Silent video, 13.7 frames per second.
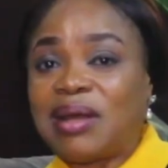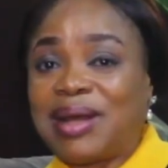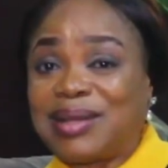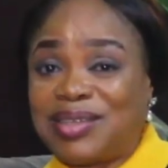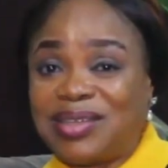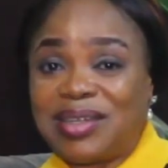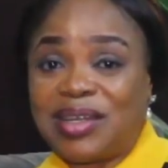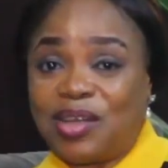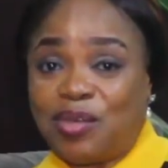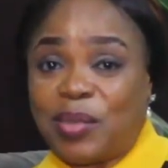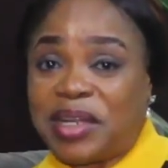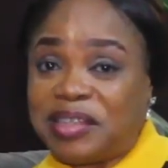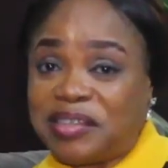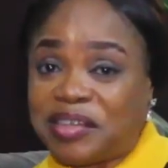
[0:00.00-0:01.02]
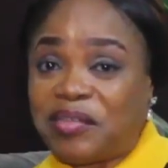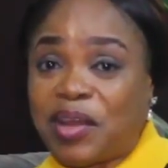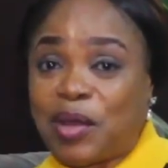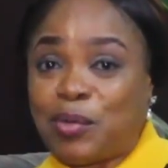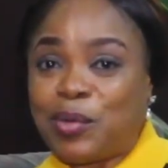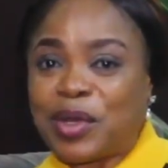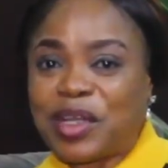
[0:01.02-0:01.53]
Actually,
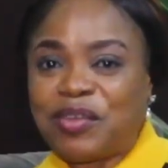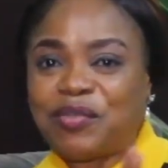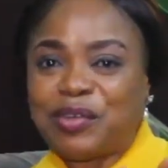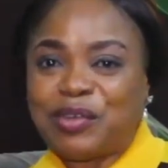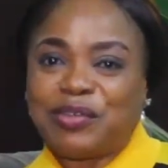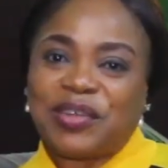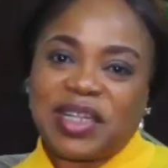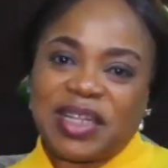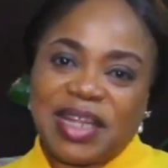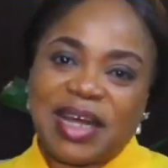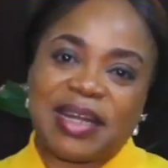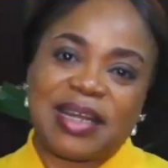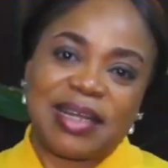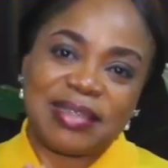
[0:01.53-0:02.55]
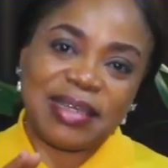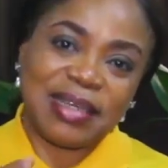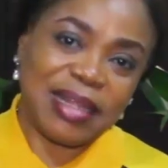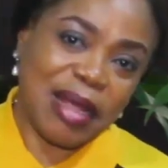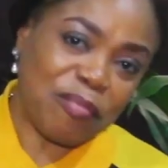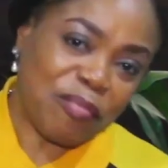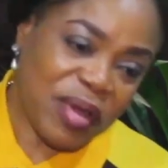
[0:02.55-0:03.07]
humanitarian work, if you're doing that, I
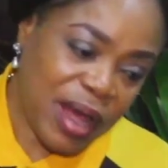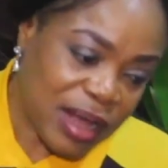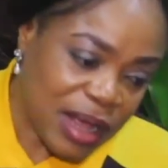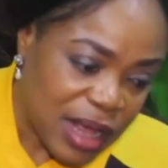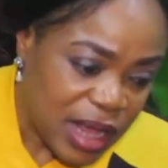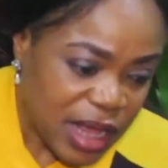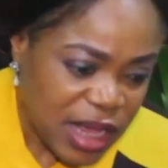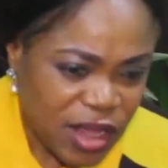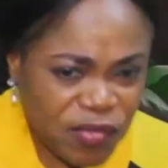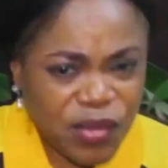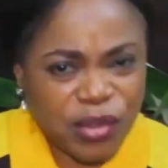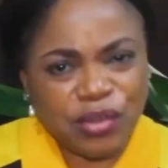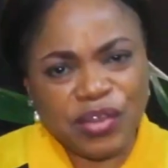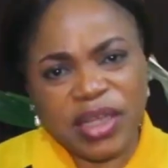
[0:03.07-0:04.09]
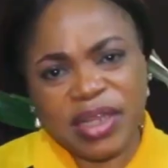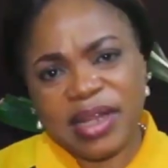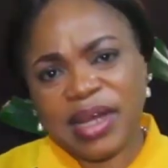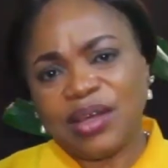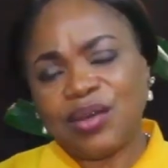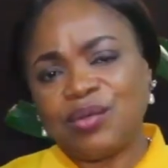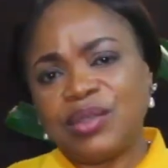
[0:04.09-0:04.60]
take that back. If you're doing
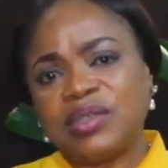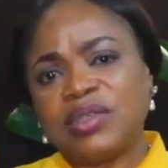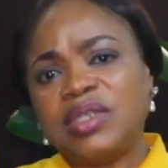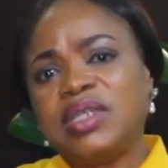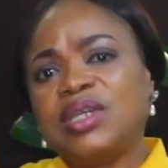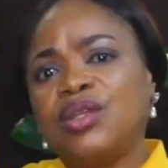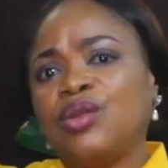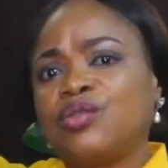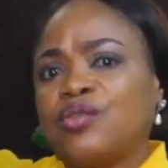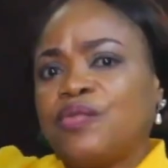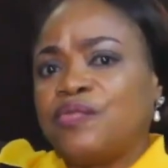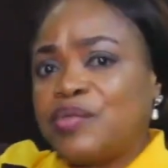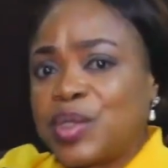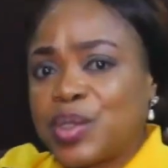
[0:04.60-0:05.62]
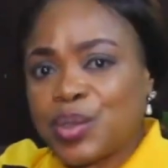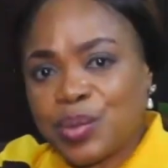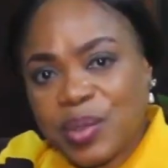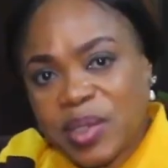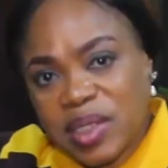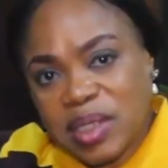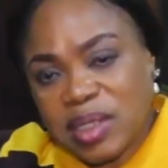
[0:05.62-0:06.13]
that, you're going to need a lot of
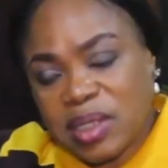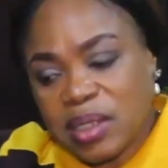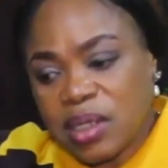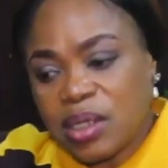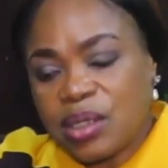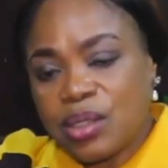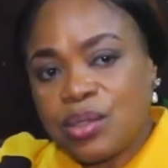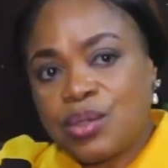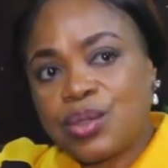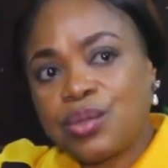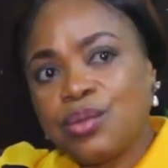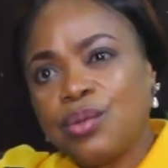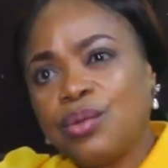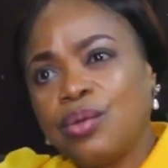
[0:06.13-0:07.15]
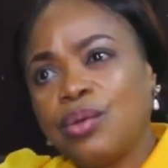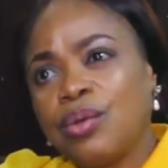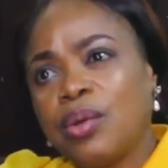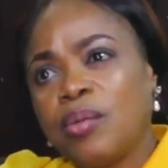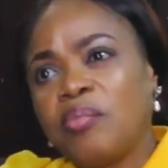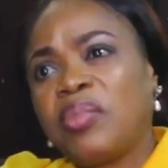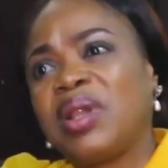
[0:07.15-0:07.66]
resources to
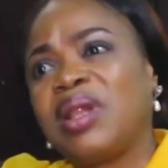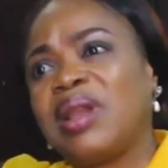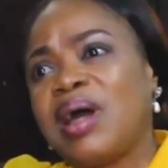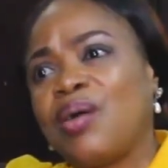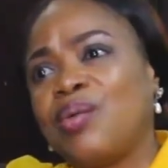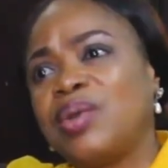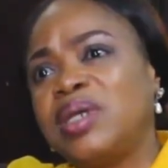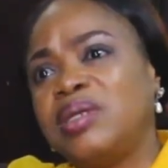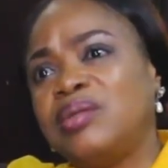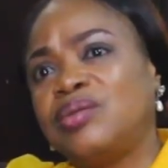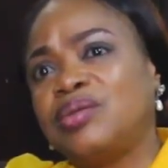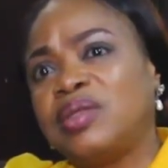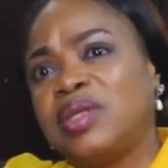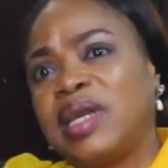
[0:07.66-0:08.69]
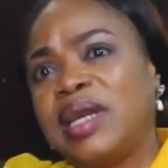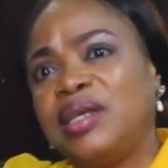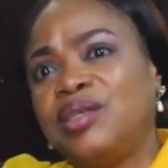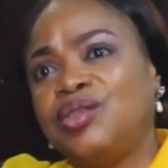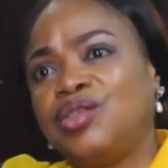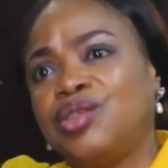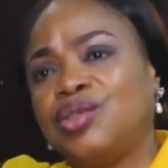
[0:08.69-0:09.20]
plow into the
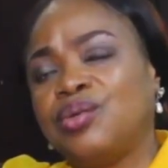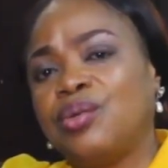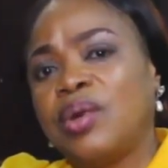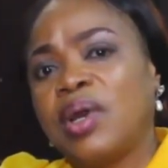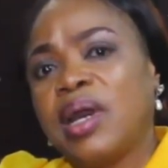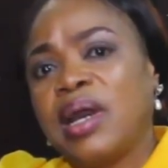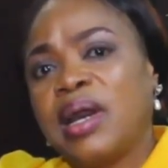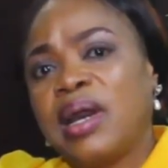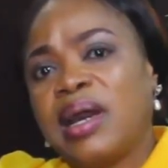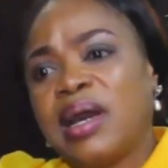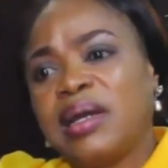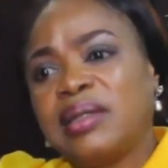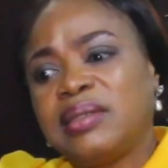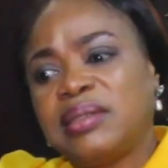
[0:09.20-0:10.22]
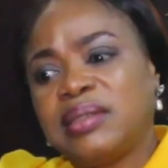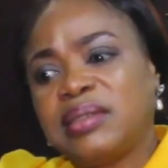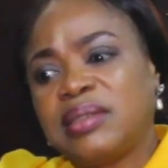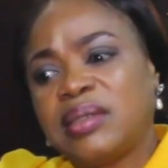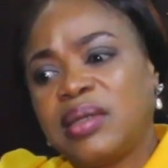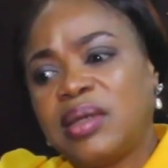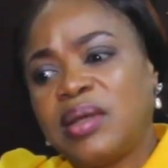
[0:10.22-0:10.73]
NGO.
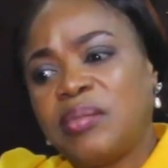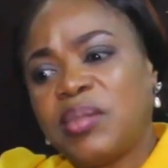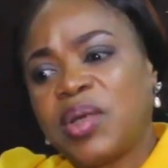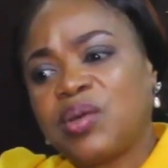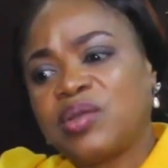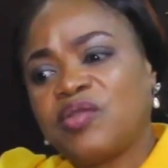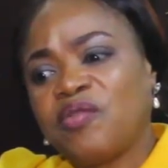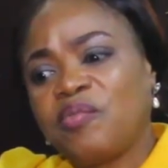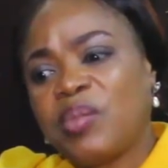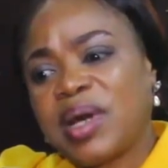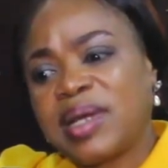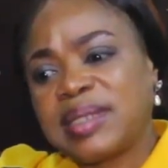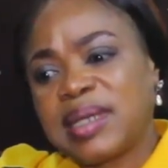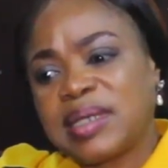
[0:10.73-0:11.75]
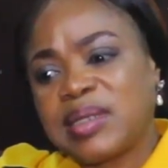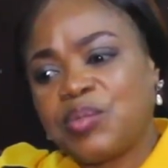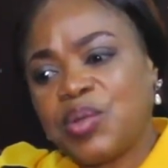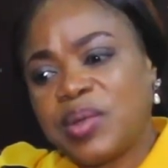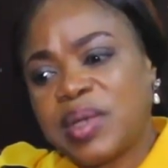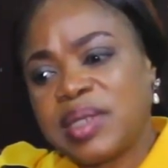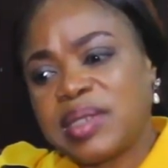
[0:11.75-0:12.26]
And because of past
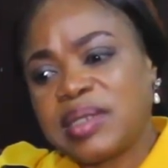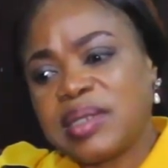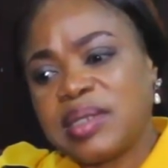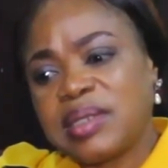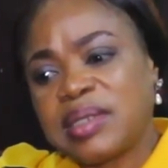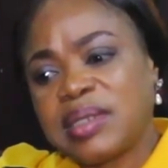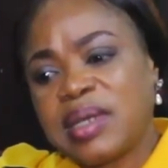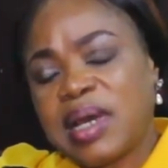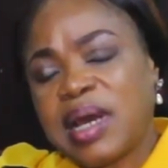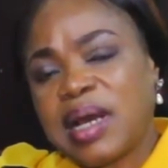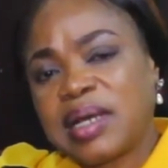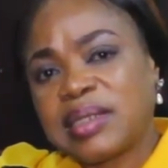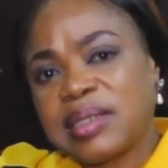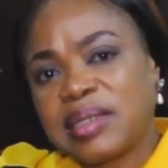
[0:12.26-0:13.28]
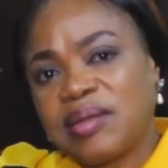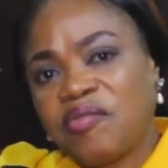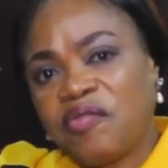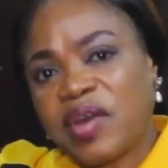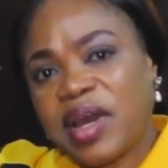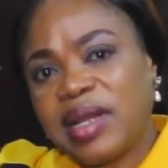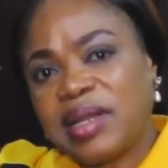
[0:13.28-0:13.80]
experiences, accessing
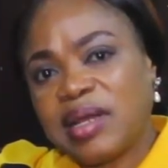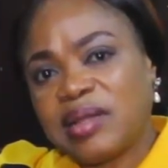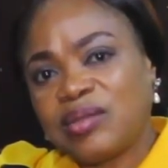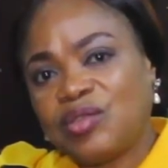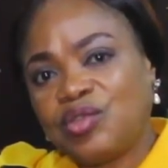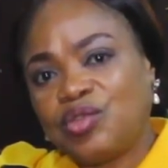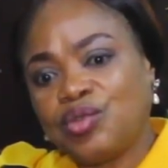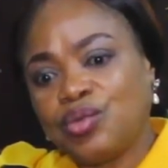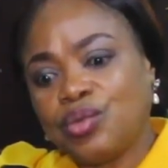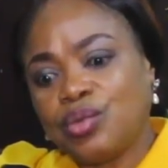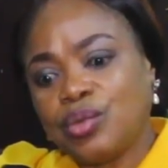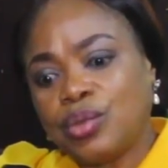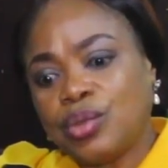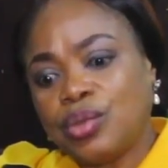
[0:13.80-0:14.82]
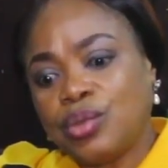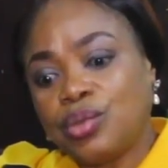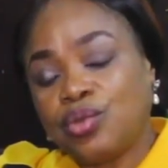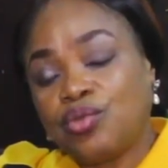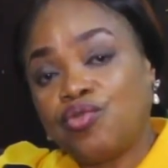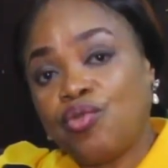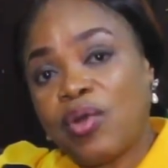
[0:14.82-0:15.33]
finance to
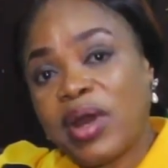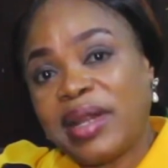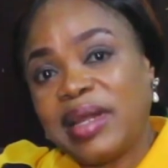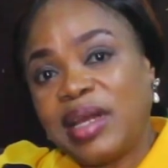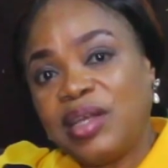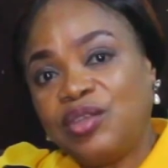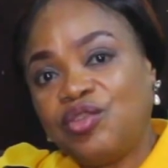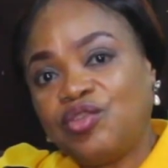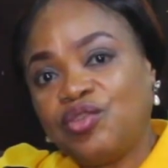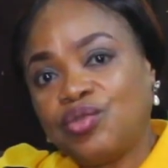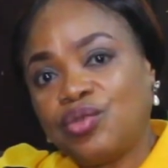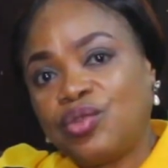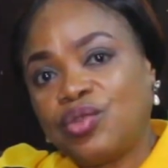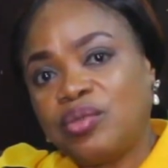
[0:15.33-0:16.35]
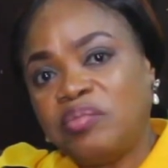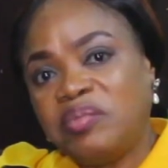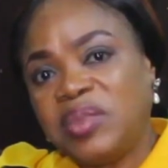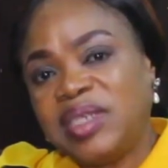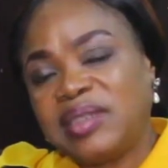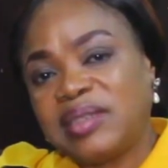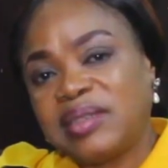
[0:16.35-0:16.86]
grow an NGO to
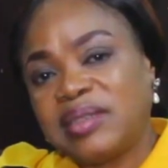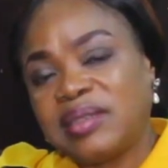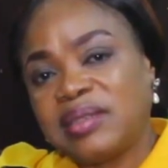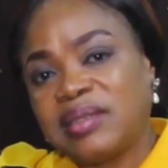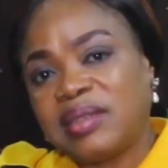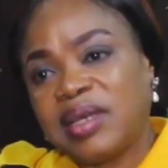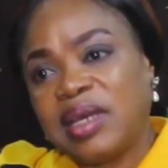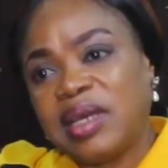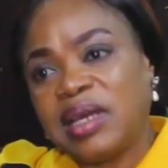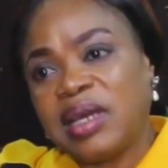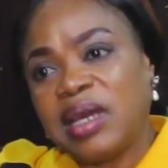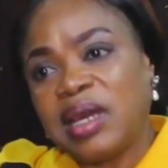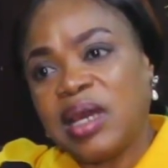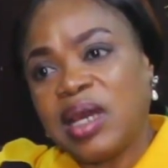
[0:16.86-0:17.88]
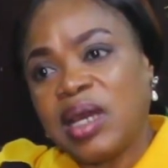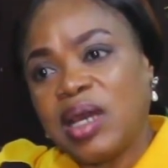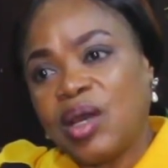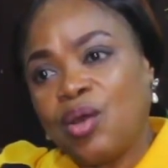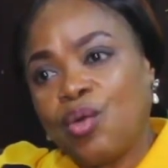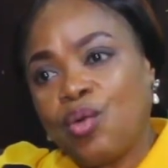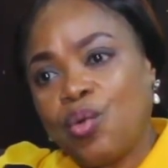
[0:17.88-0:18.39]
meet the
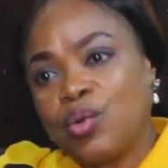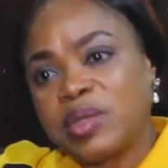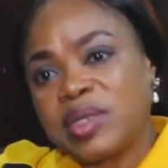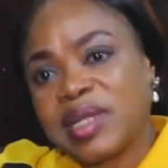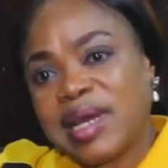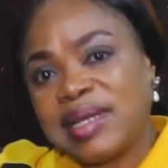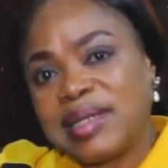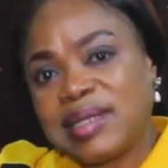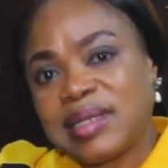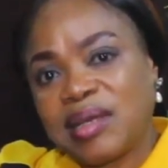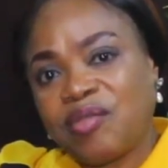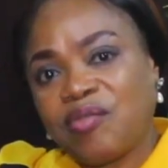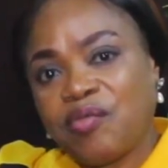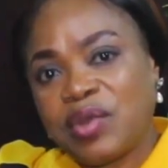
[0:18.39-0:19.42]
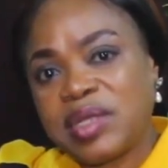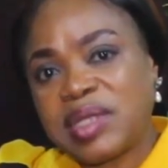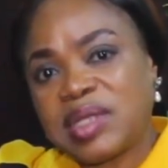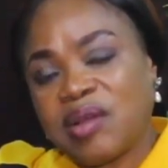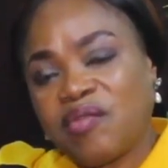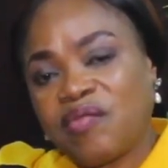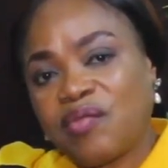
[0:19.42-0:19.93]
goals that it sets for
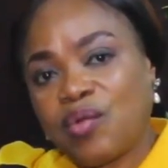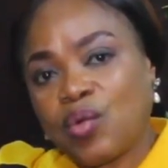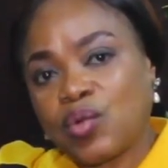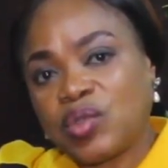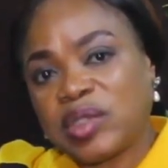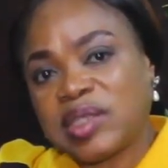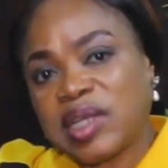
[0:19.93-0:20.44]
itself, or to